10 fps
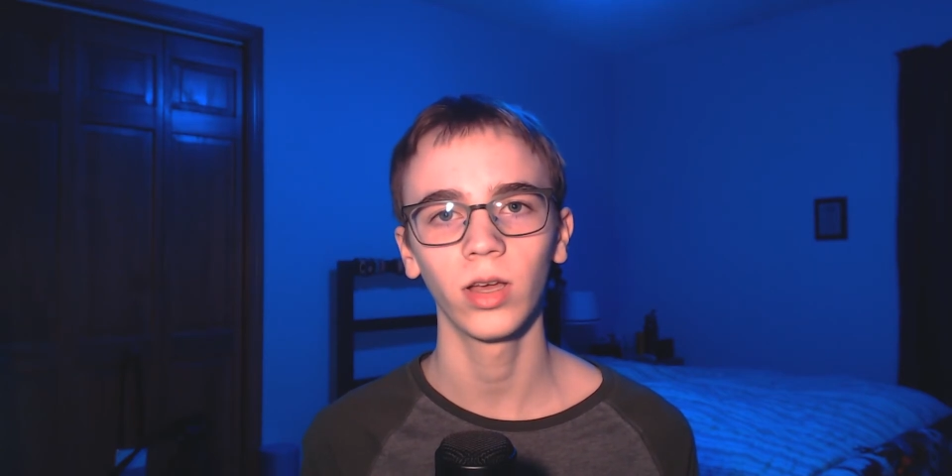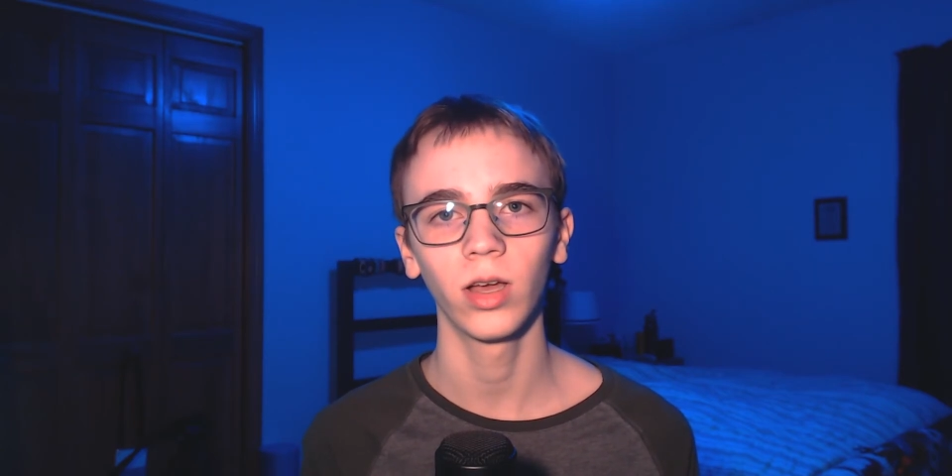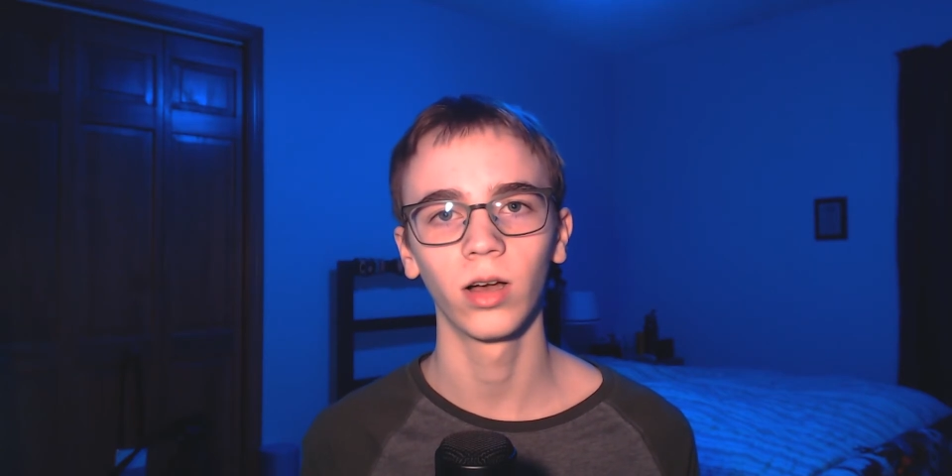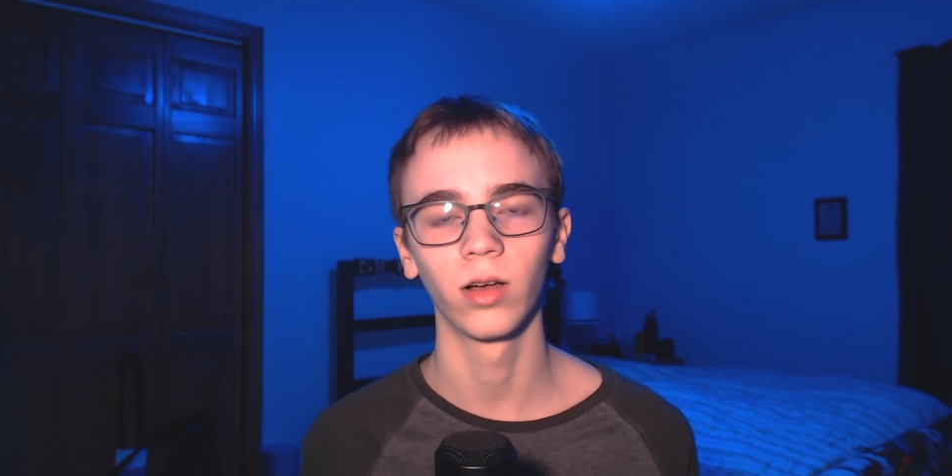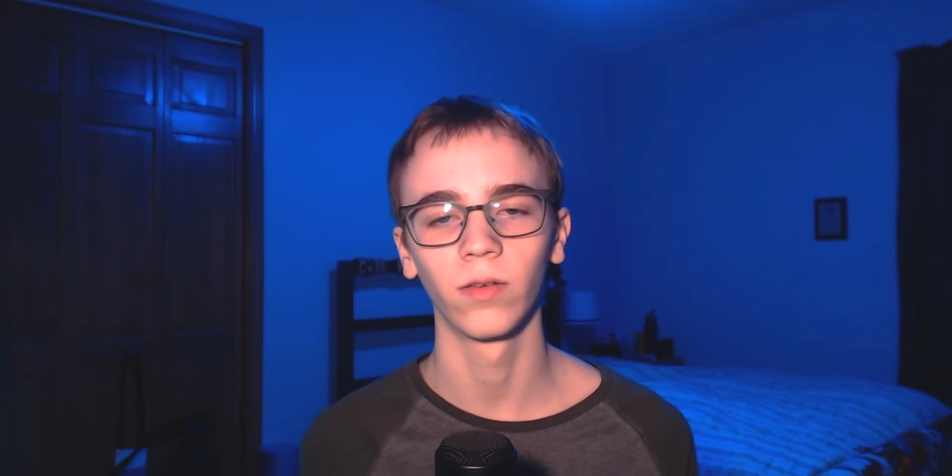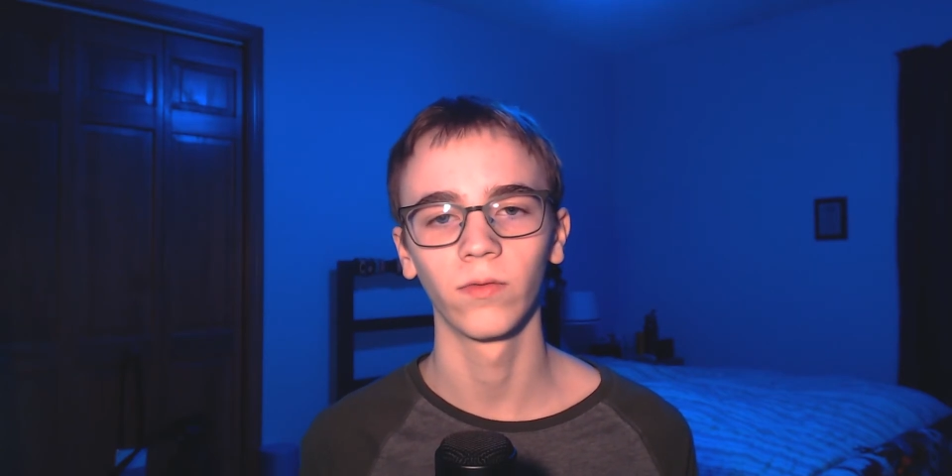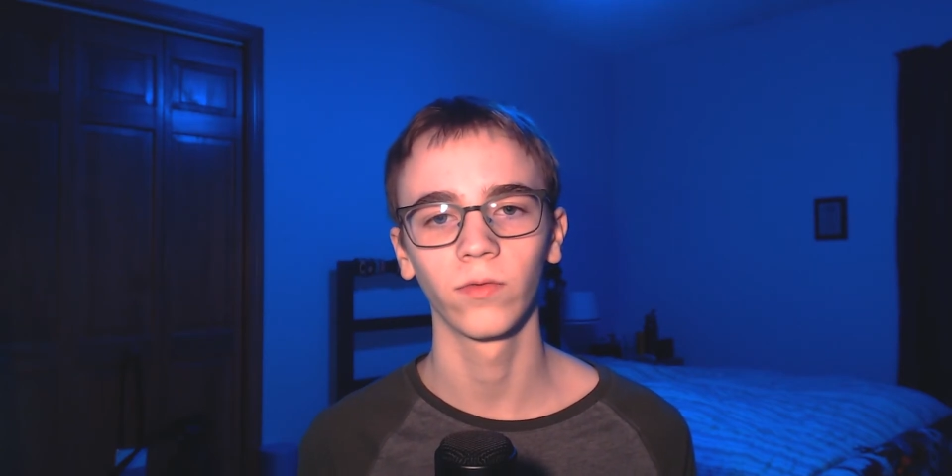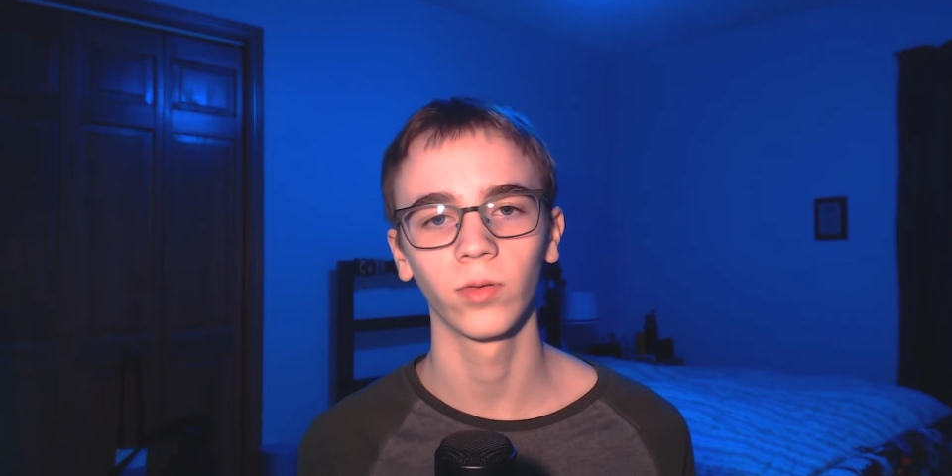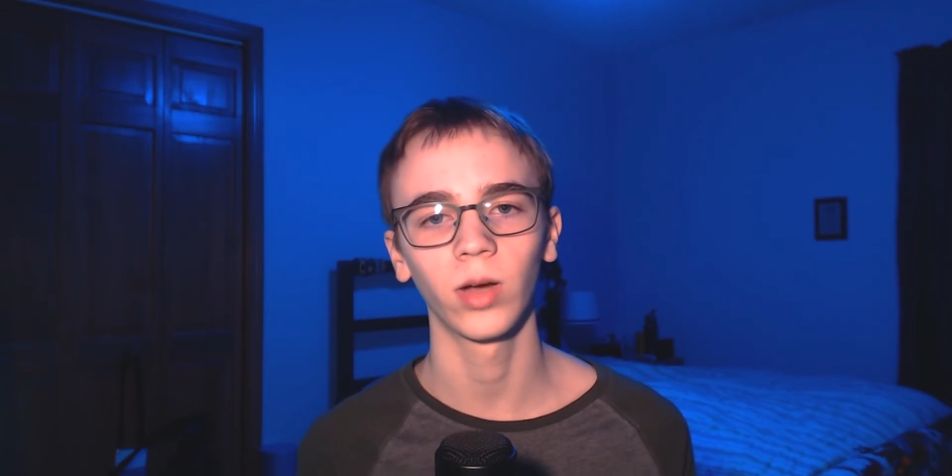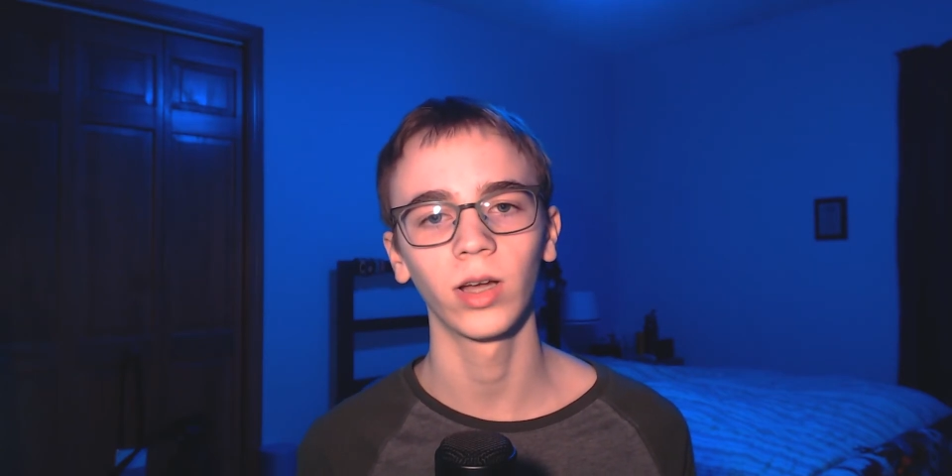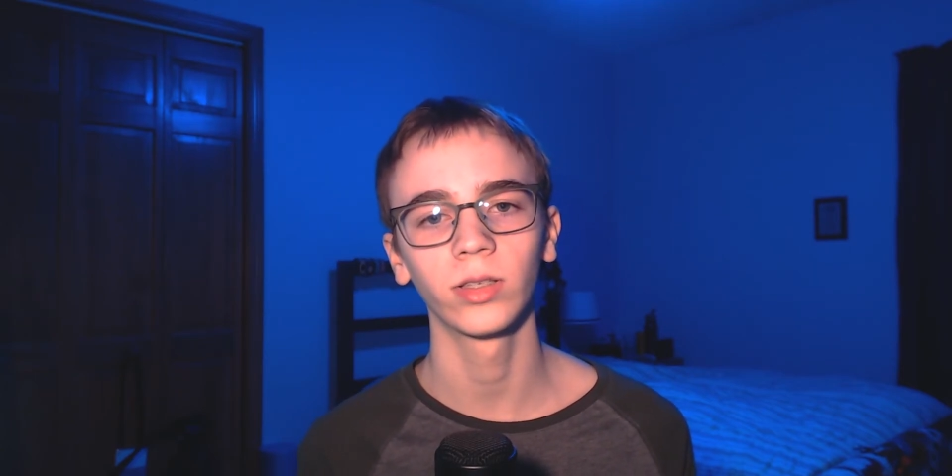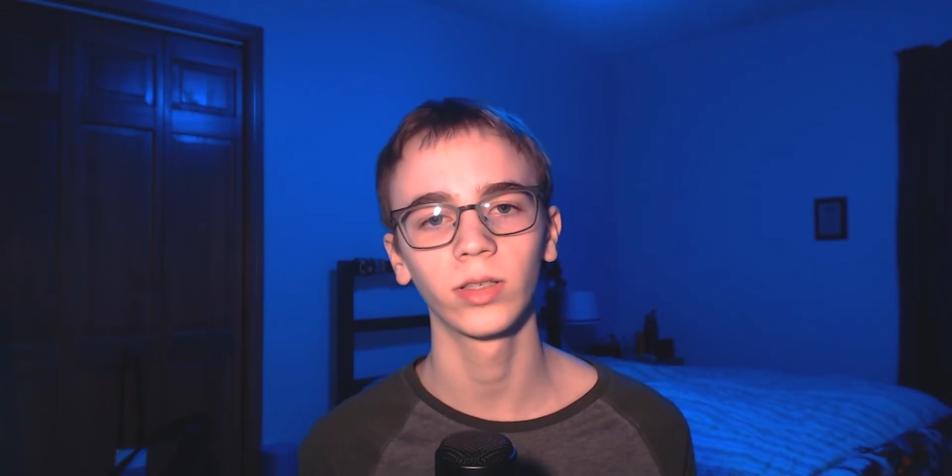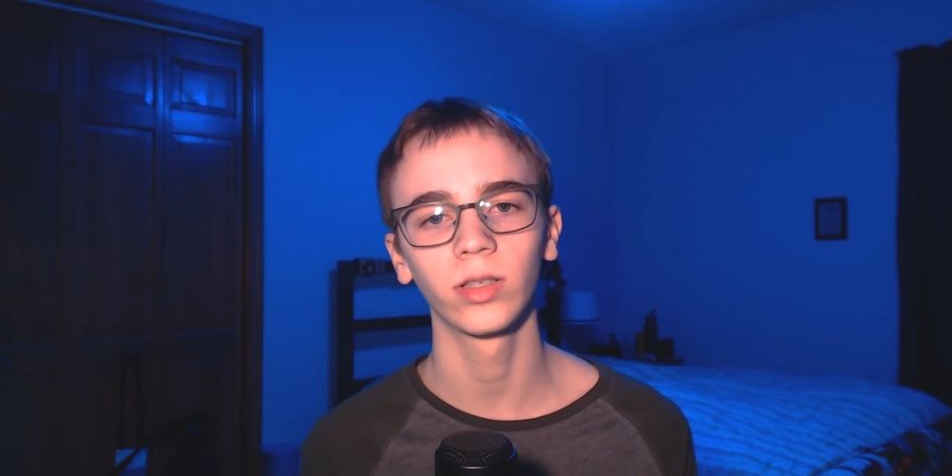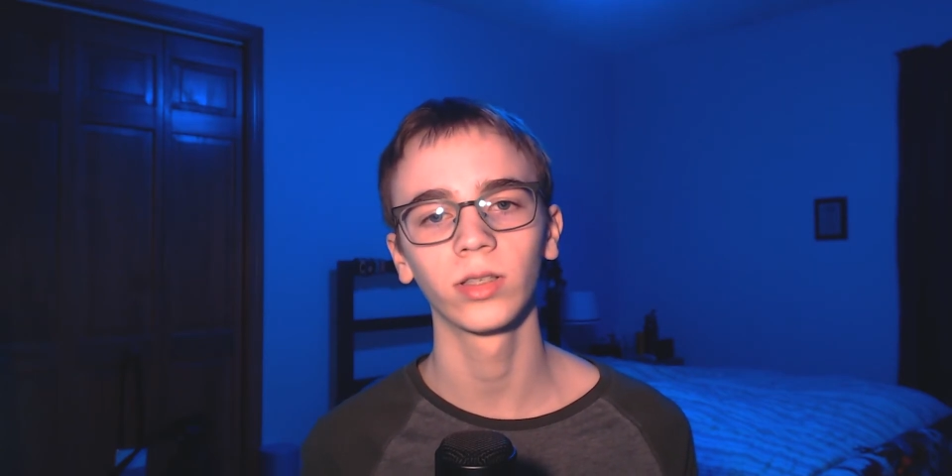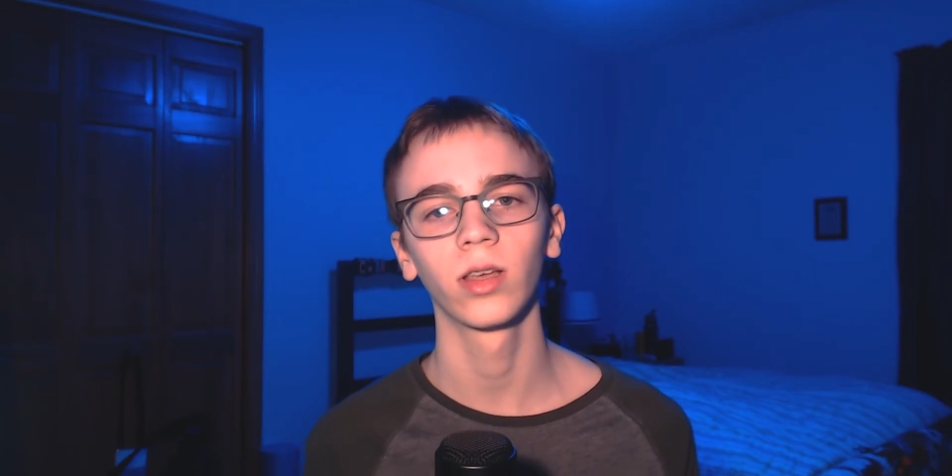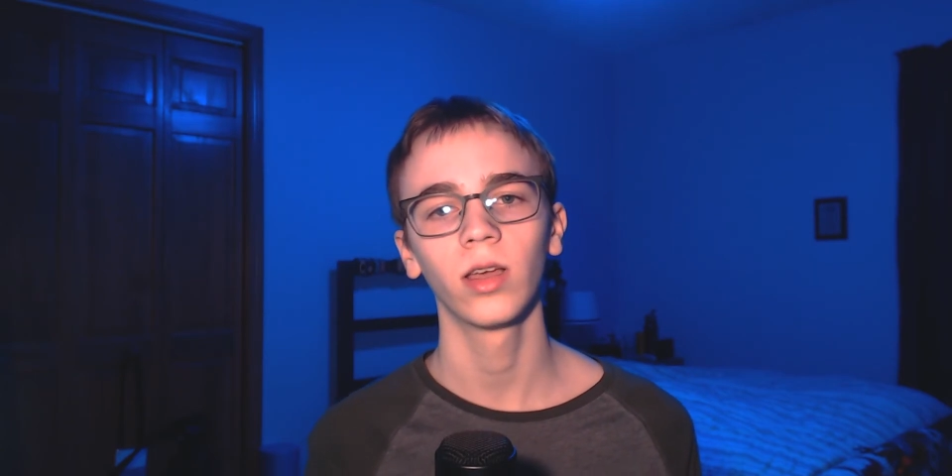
for my instance.